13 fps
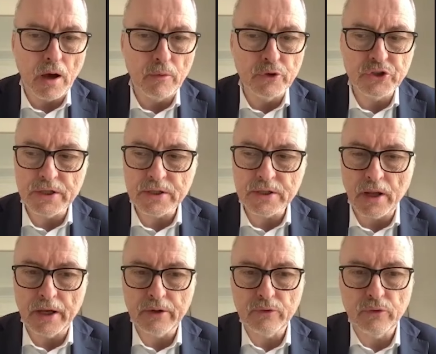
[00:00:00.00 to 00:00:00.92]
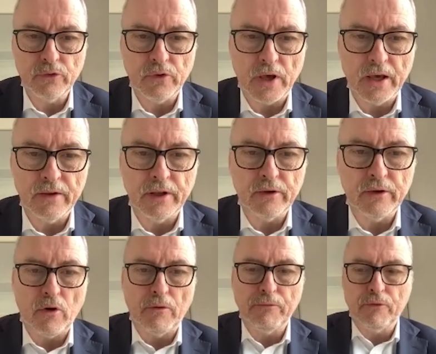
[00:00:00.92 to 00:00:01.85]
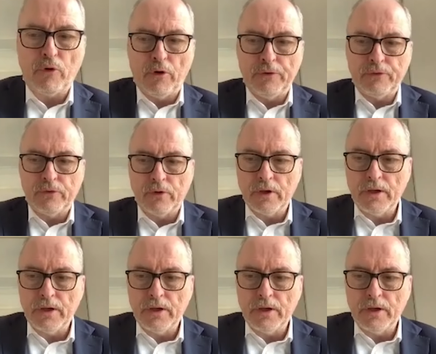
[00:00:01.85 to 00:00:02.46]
I would just like to say that, of course,